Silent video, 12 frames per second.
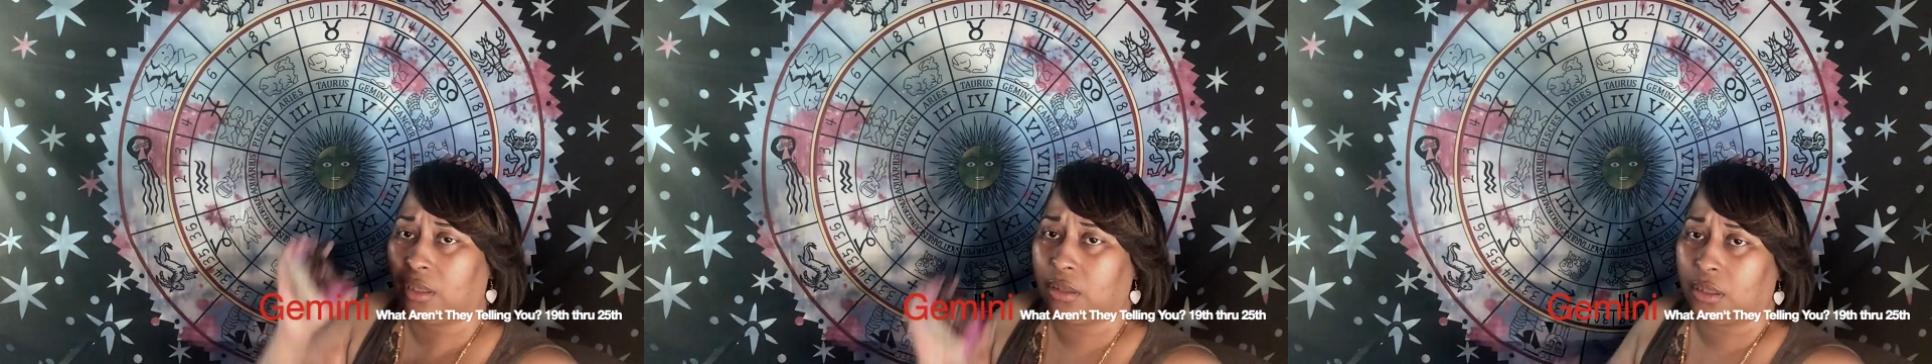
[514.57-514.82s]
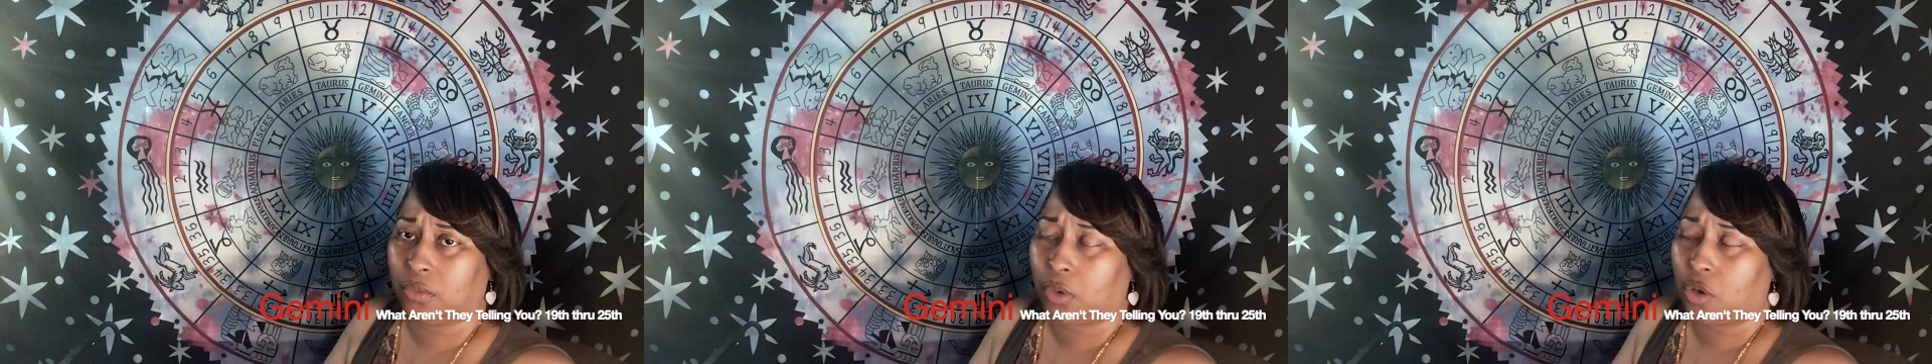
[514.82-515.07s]

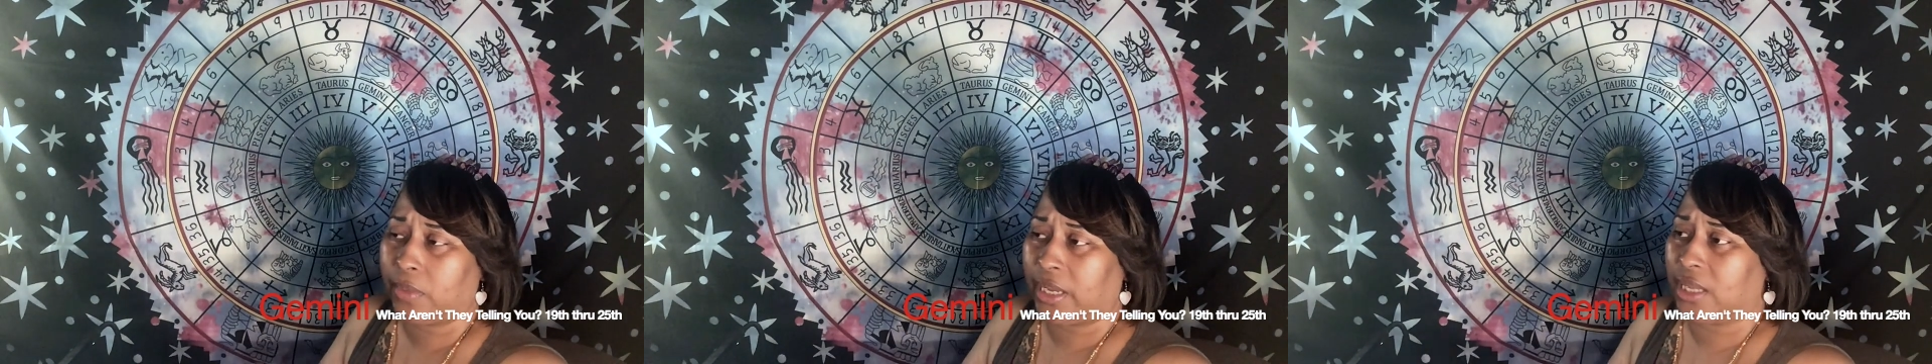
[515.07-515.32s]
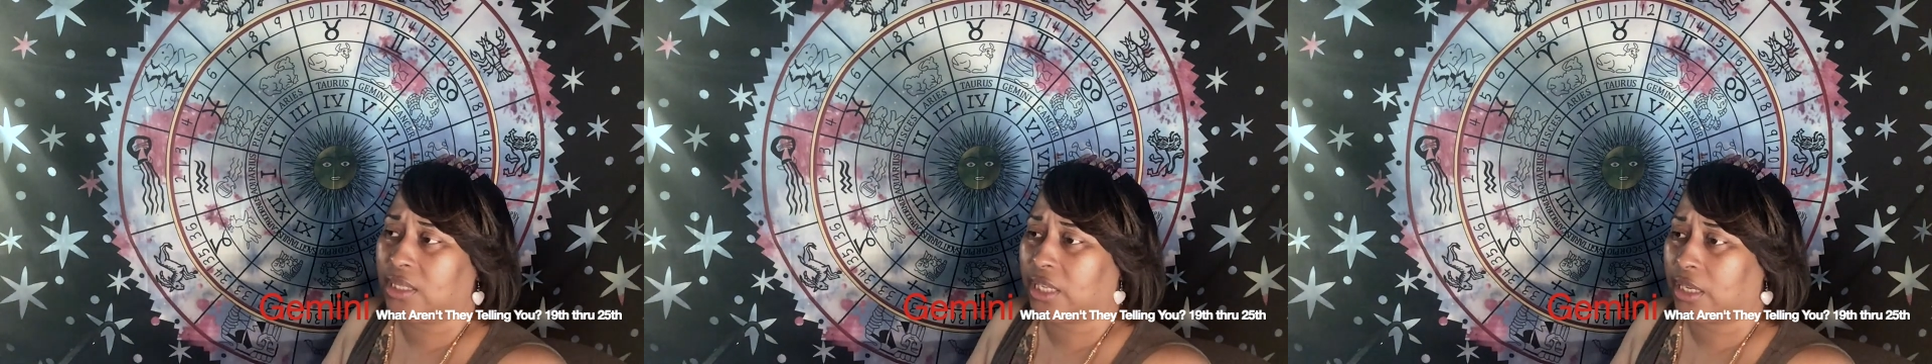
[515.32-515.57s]
the
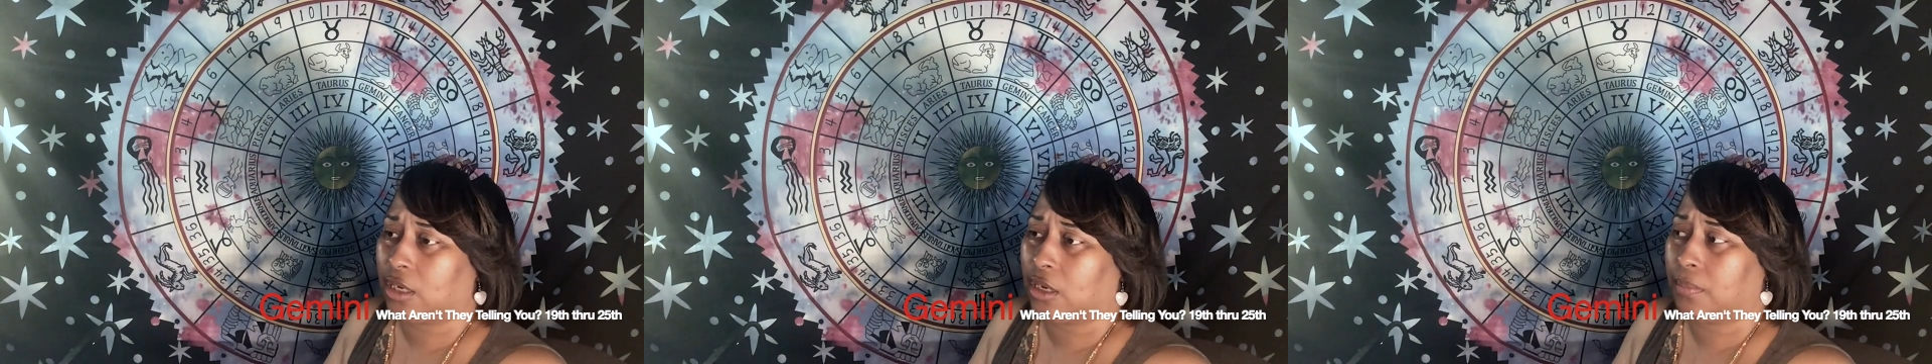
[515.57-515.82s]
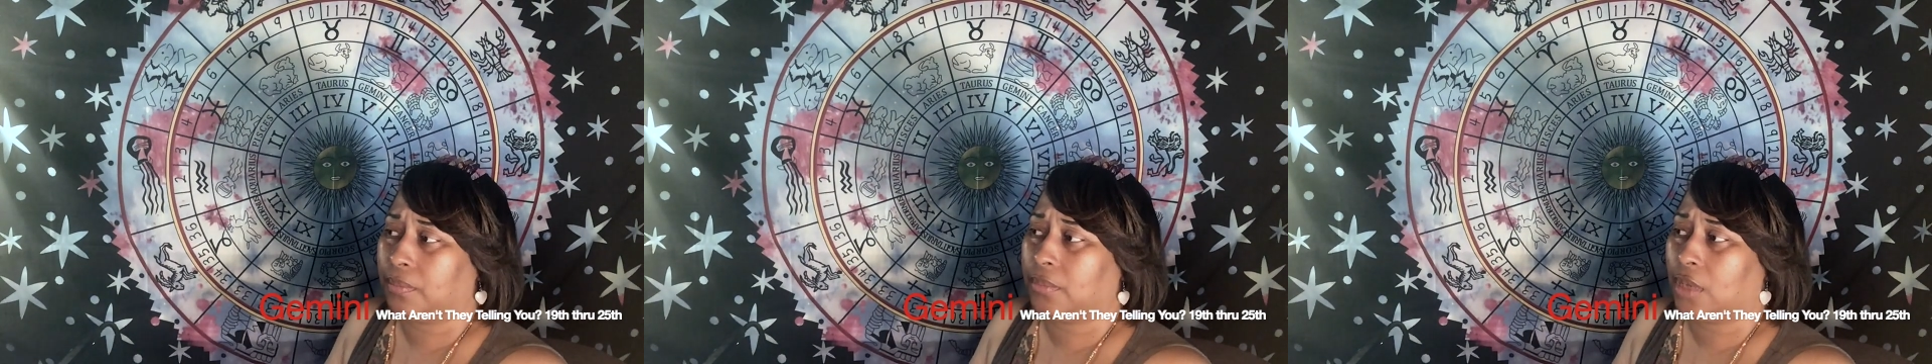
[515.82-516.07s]
romance
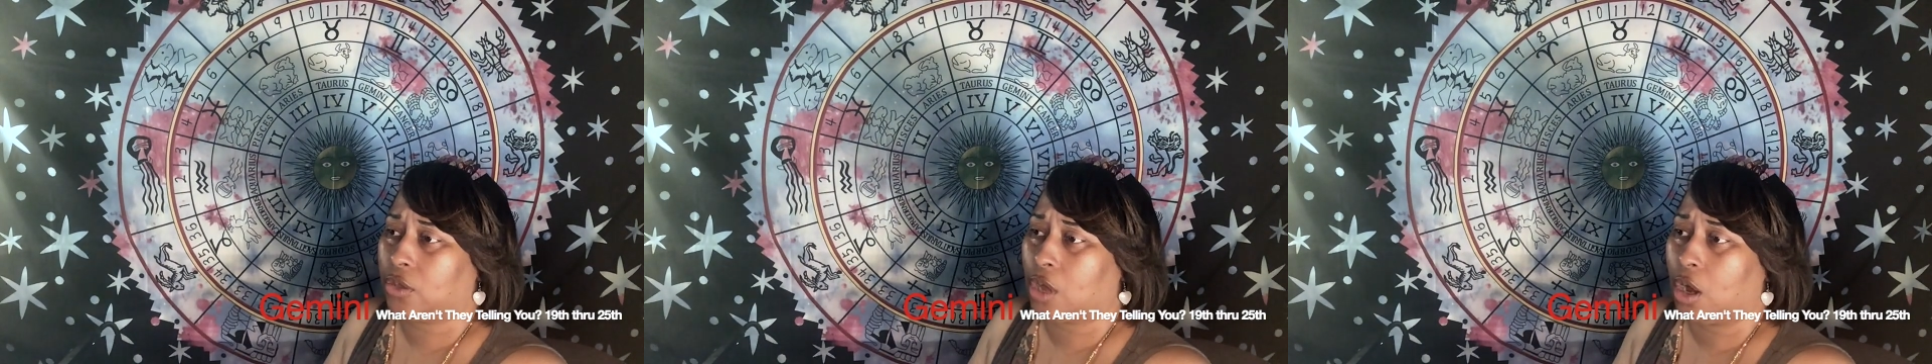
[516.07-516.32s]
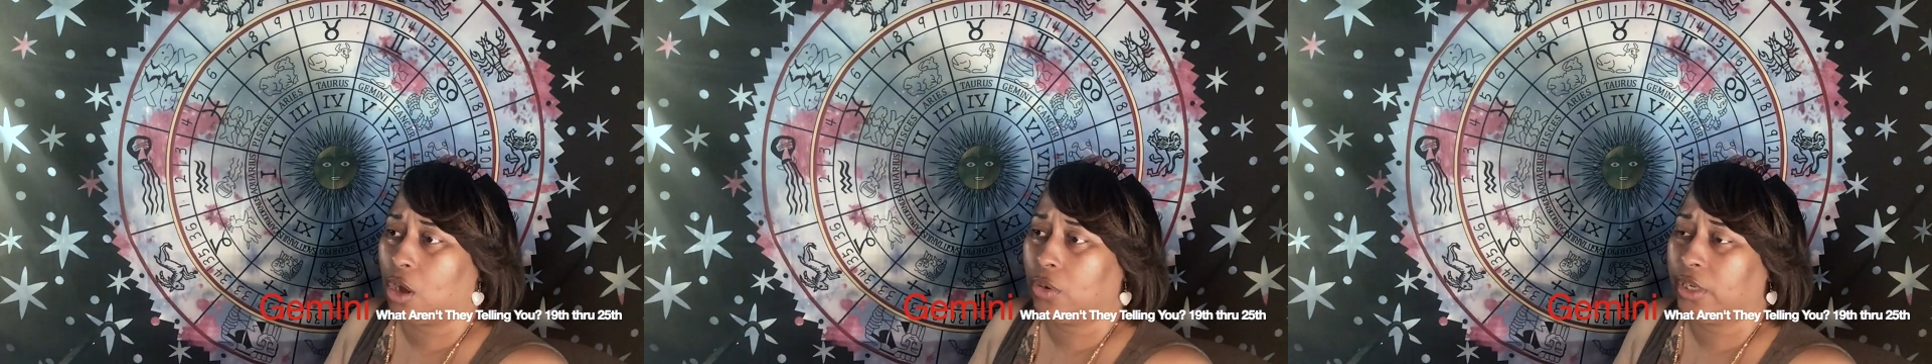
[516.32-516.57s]
um,
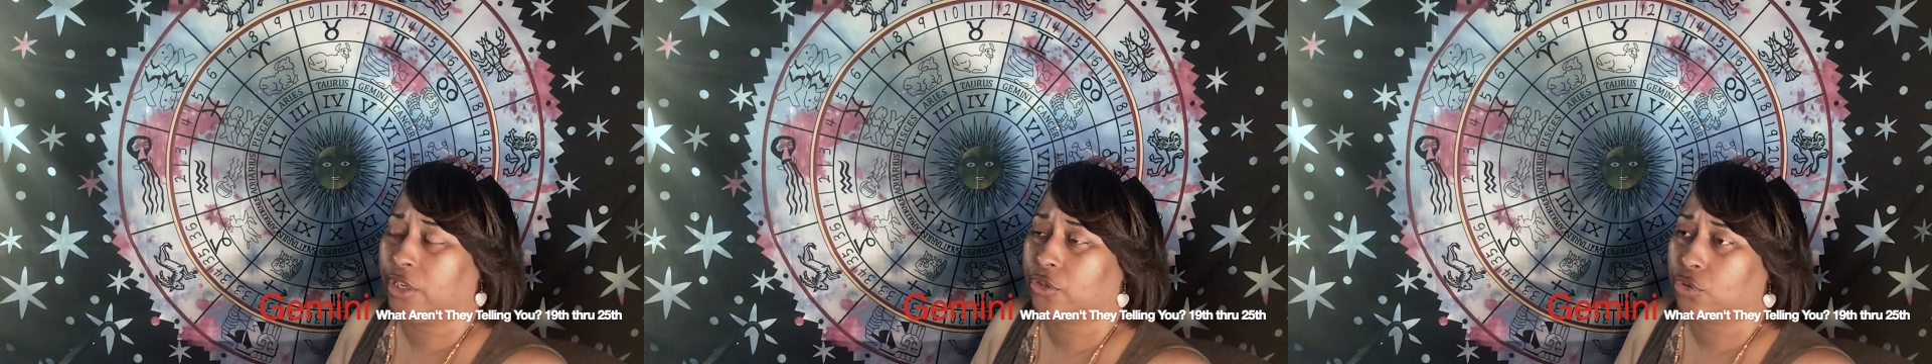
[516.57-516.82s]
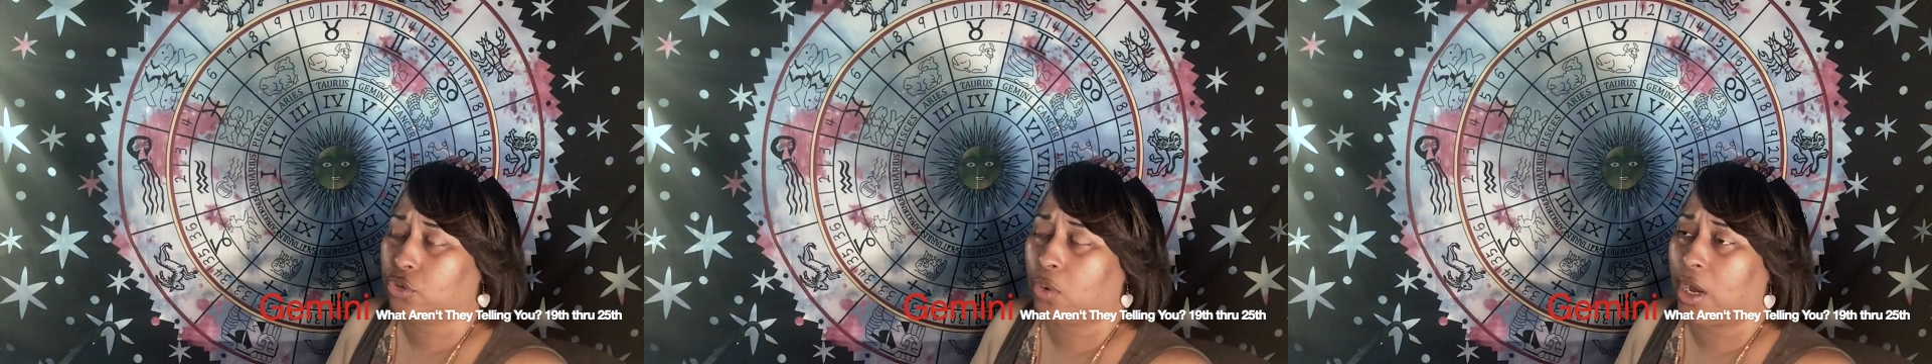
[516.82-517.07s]
all
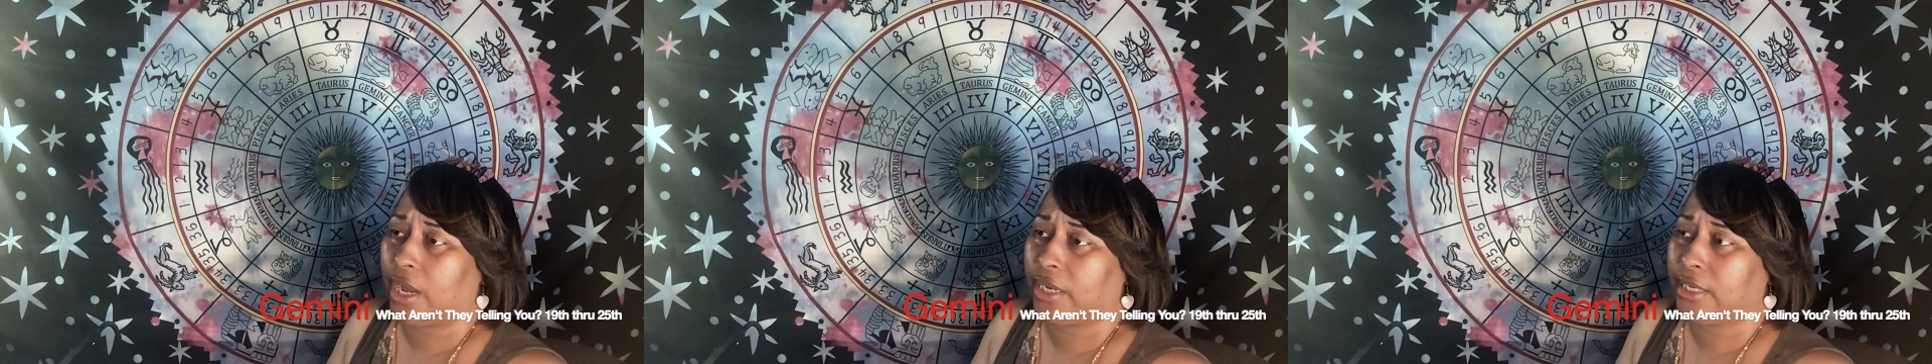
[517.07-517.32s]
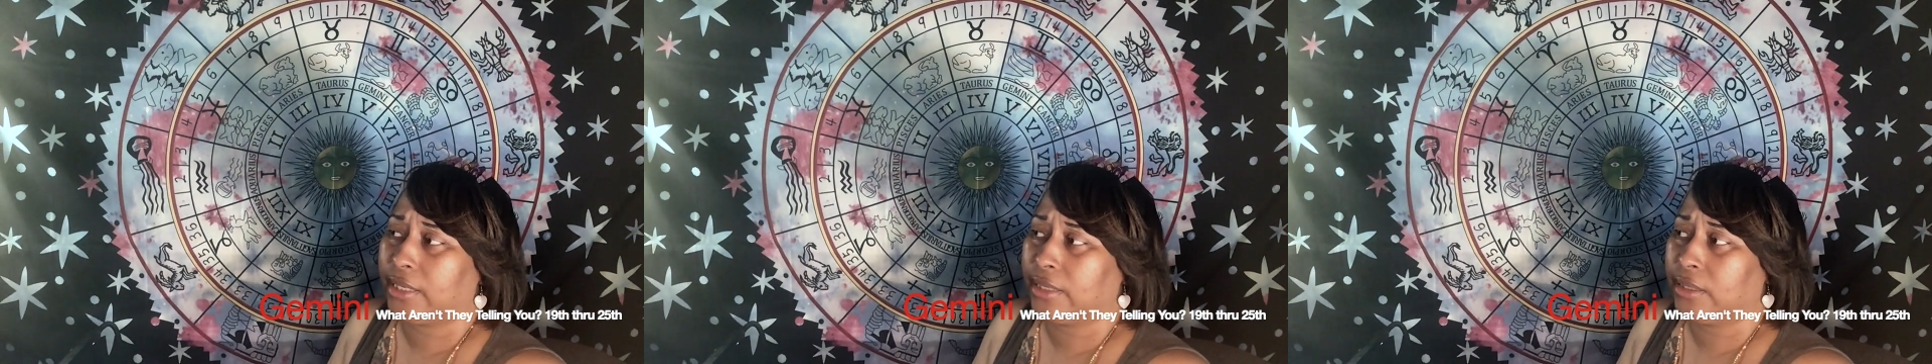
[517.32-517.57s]
intertwined
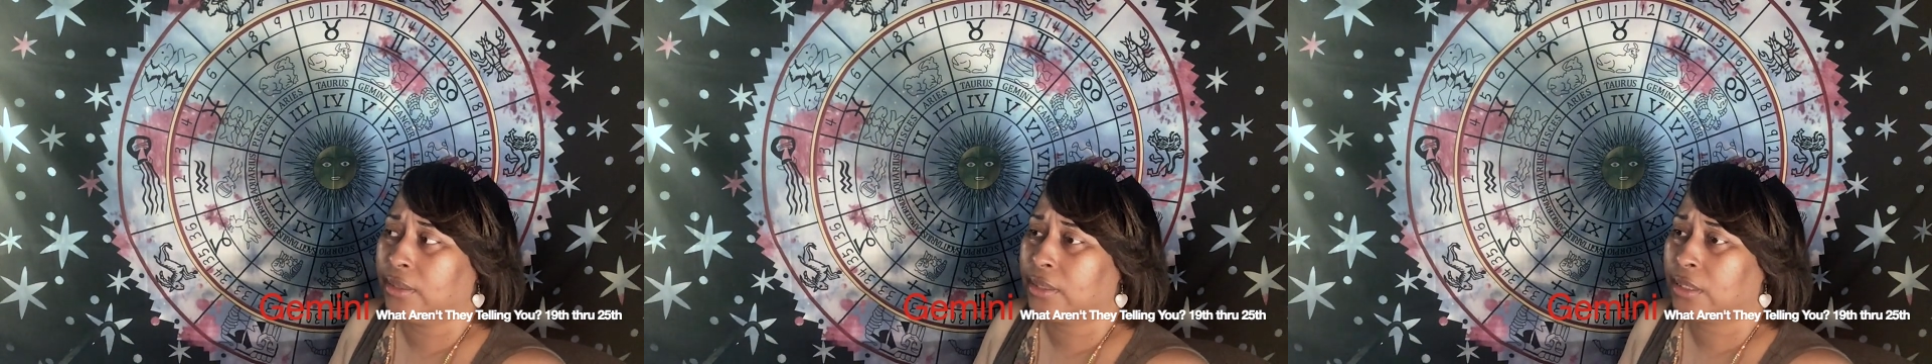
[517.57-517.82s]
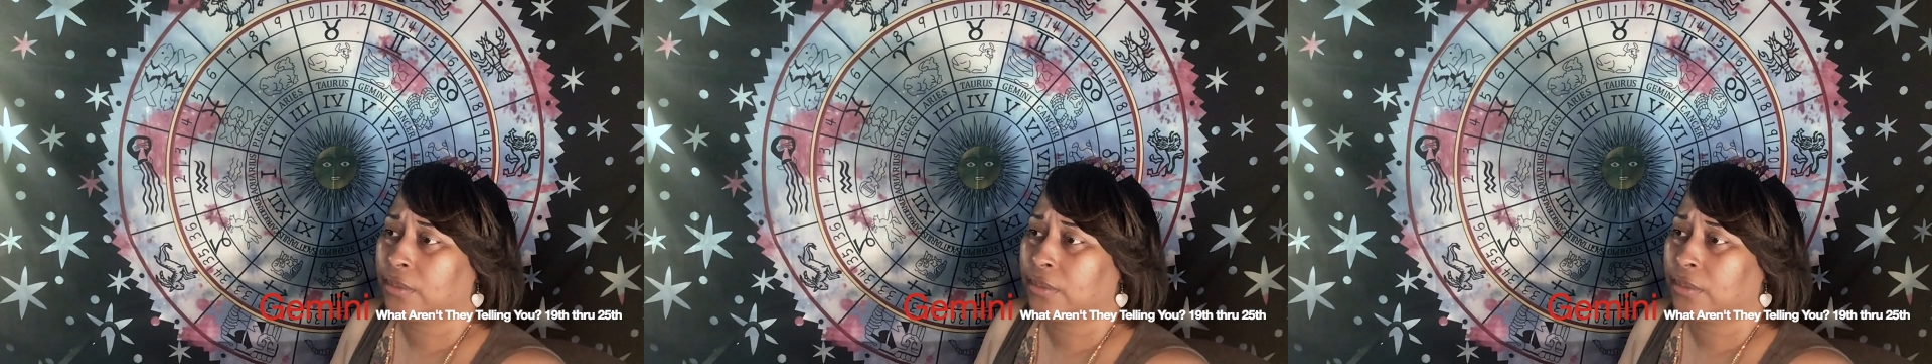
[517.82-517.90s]
in this.